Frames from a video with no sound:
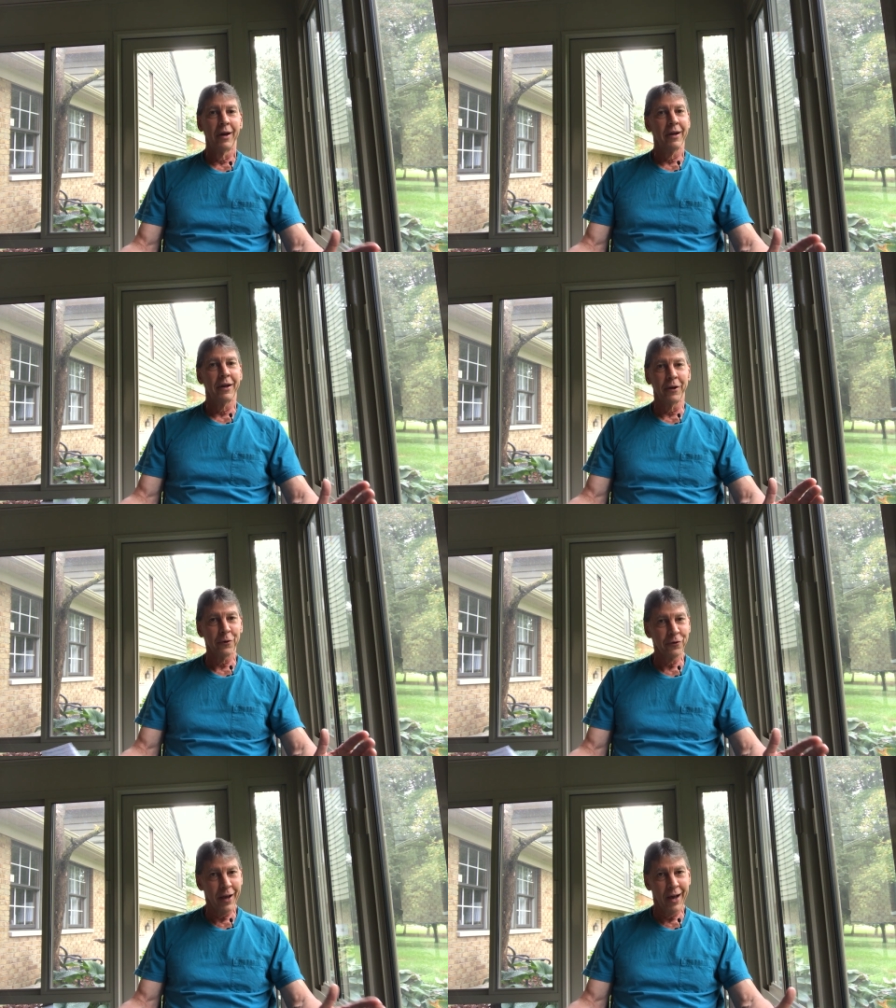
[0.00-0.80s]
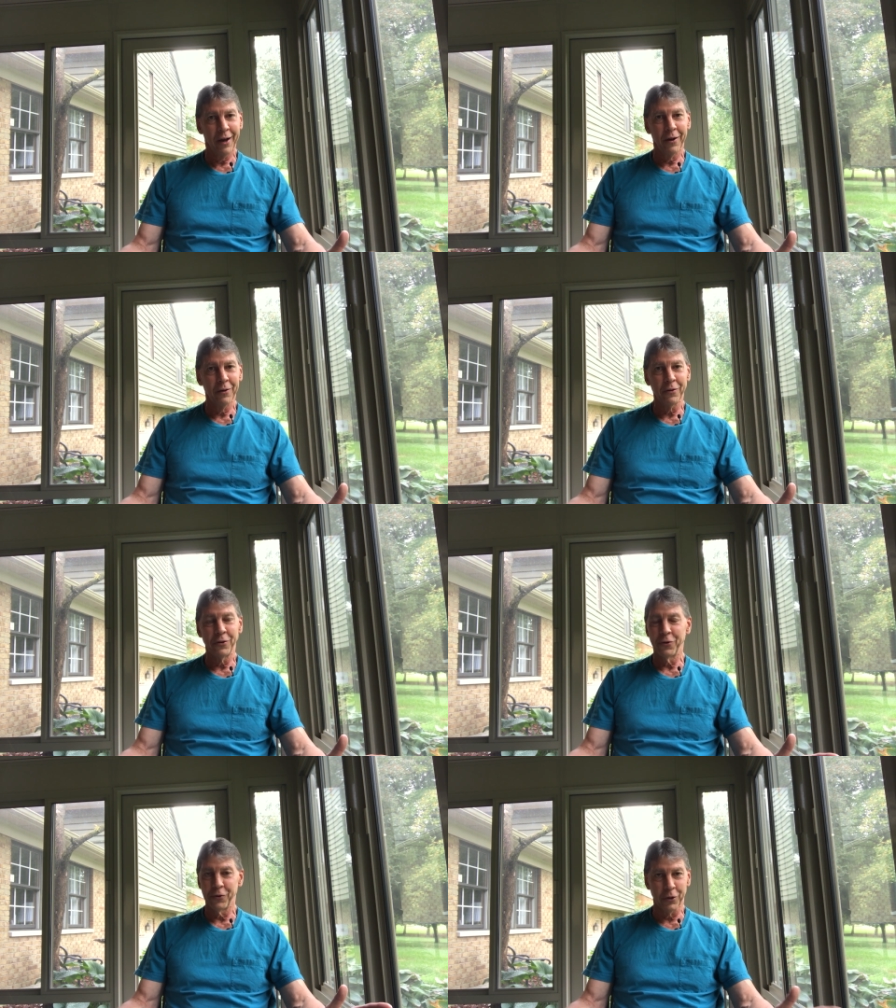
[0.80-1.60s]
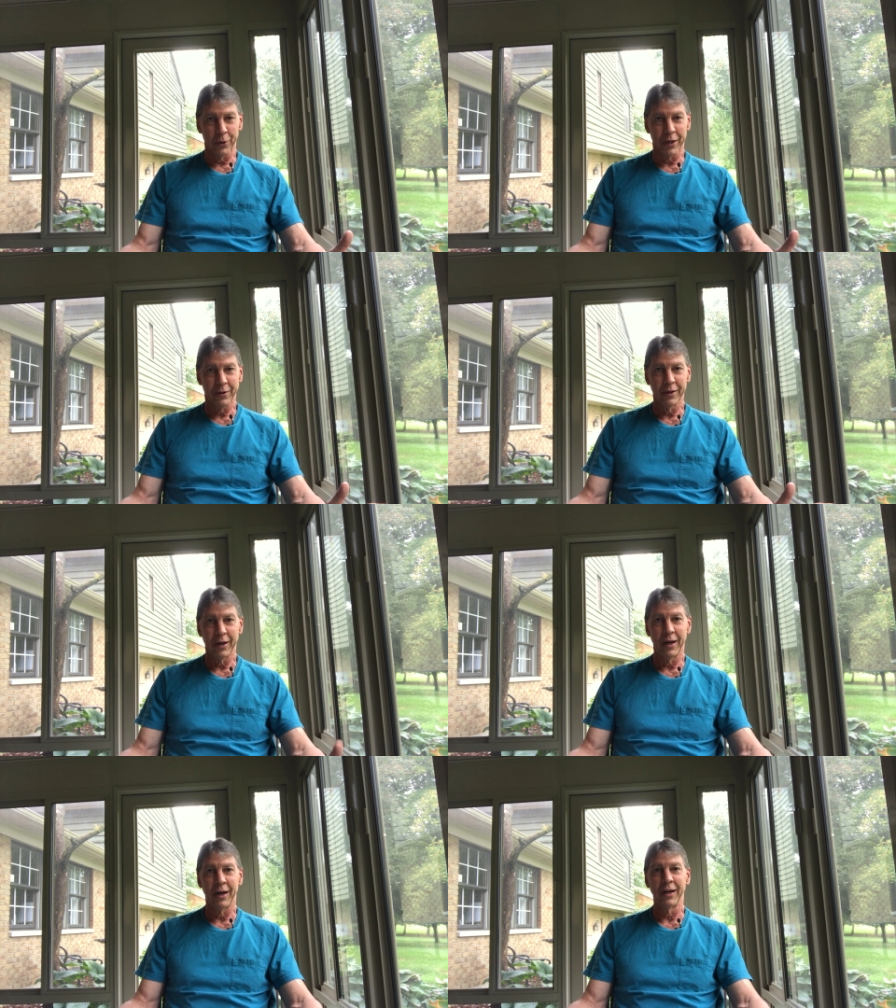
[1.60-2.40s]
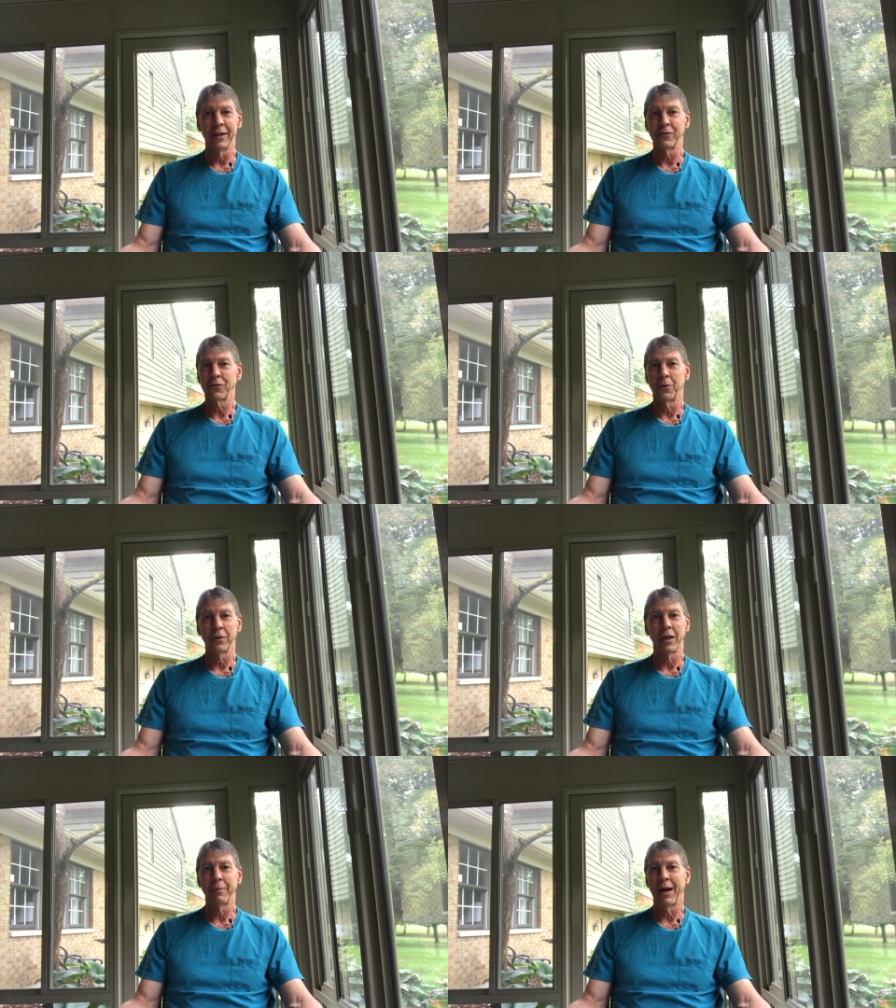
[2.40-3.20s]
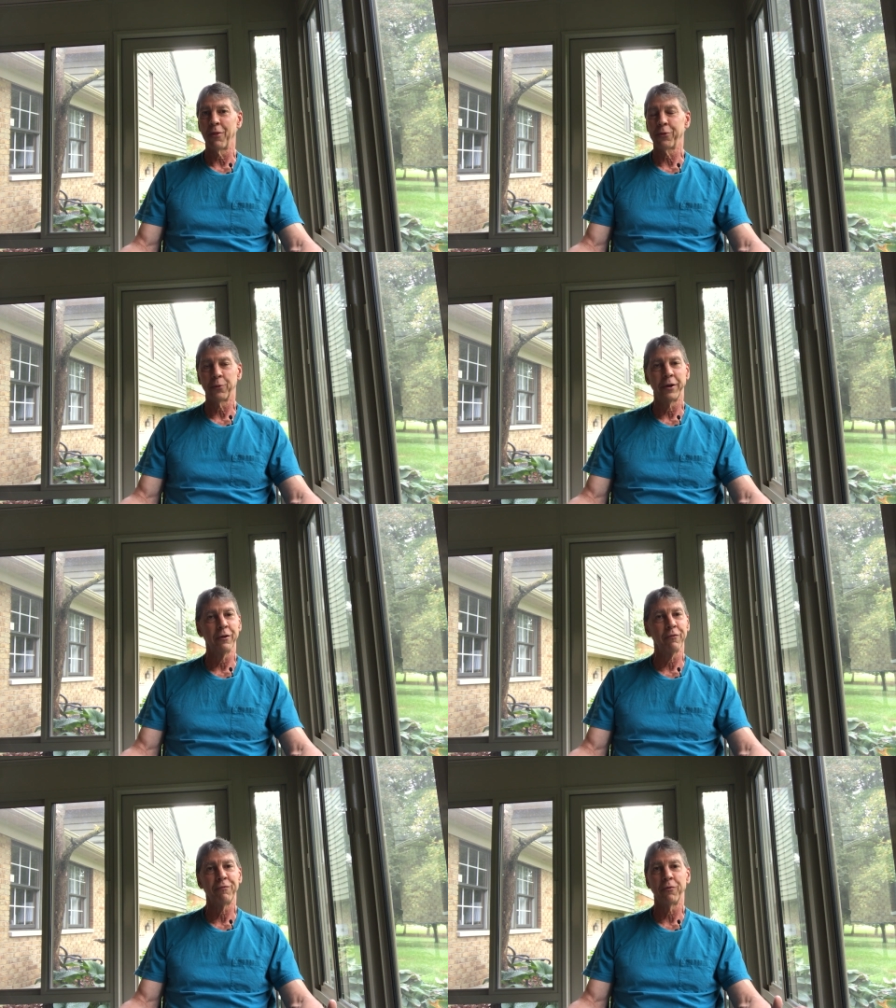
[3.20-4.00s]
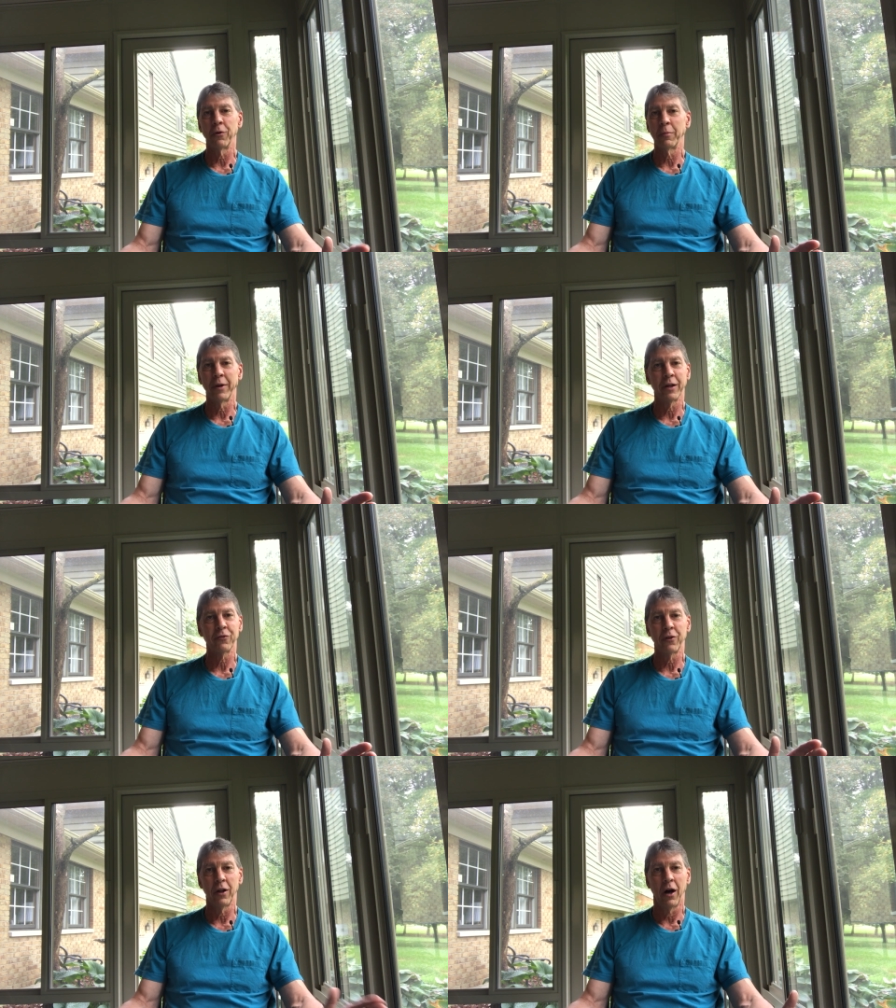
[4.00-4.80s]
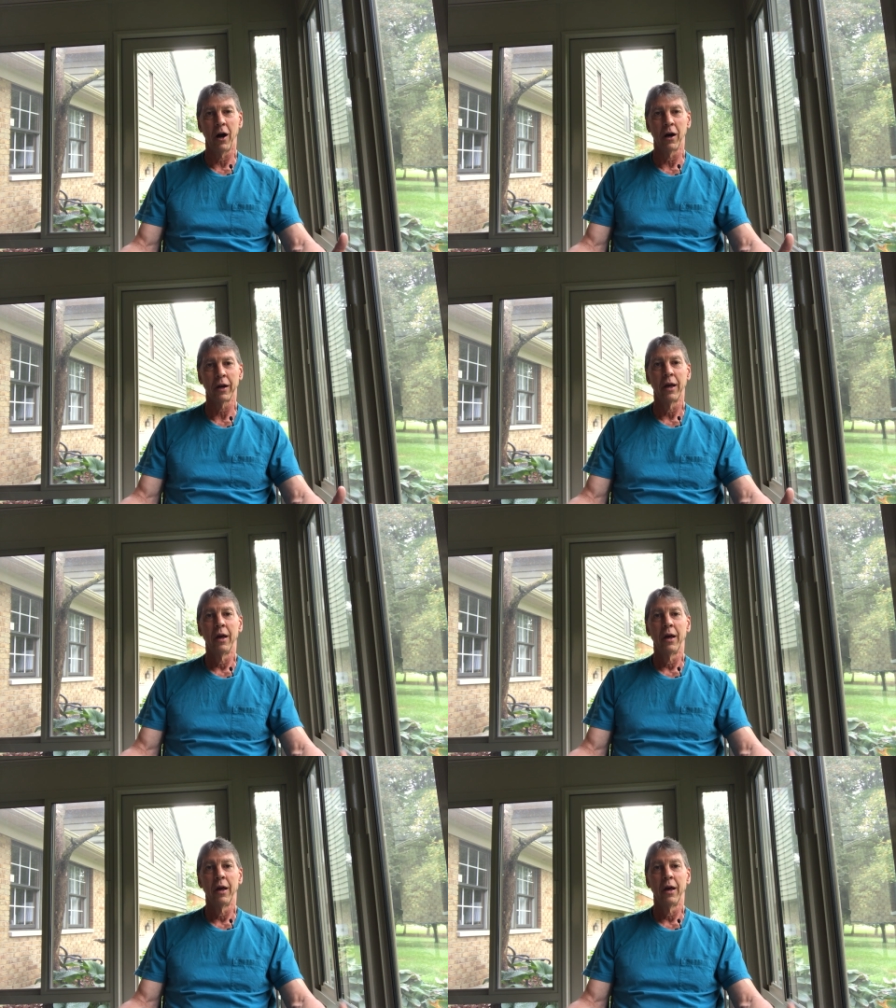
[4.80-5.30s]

Here's how you do it. Uh, it's only about three or four minutes long